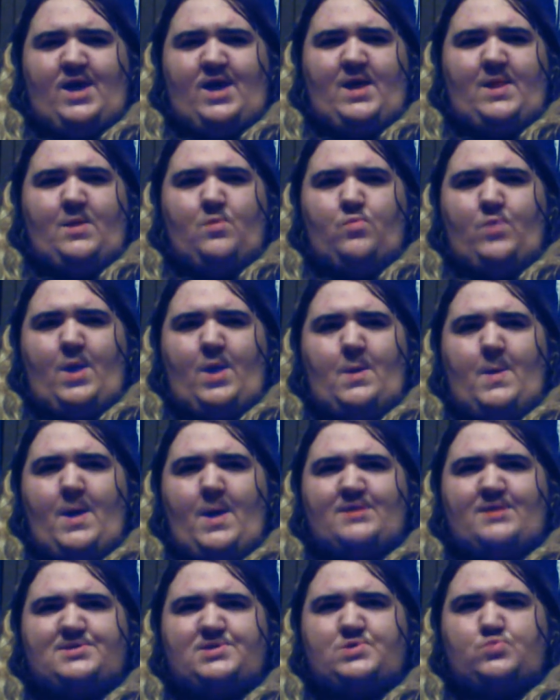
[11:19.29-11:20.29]
whether that's
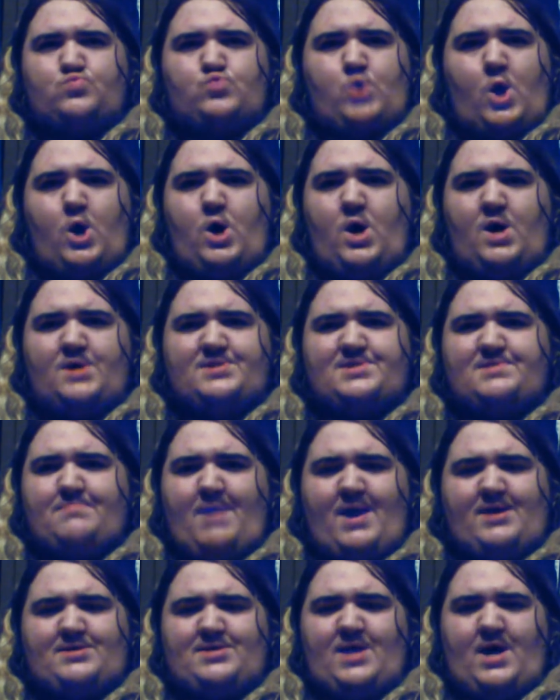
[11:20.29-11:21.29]
Raw,
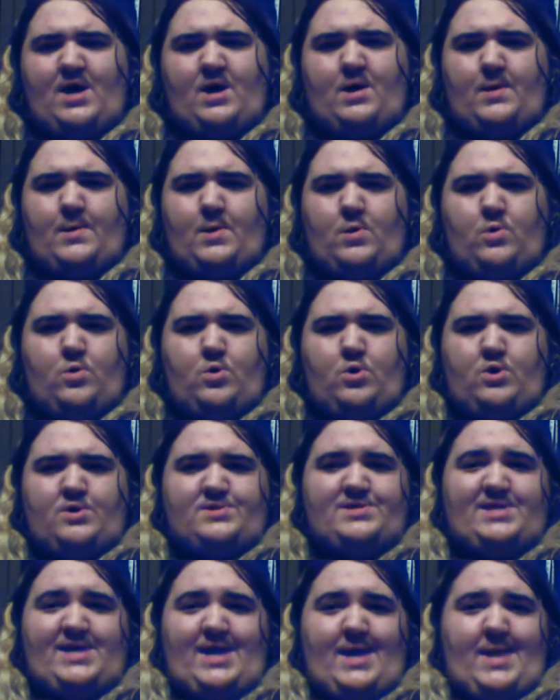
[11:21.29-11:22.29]
SmackDown, or
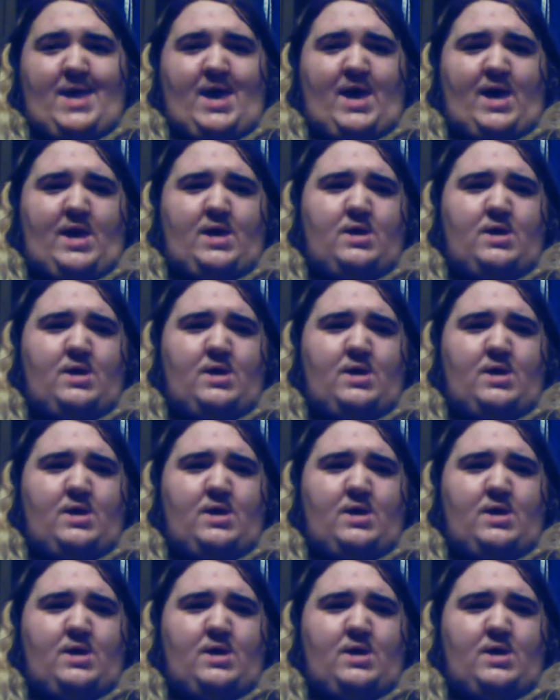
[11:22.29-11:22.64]
TNA.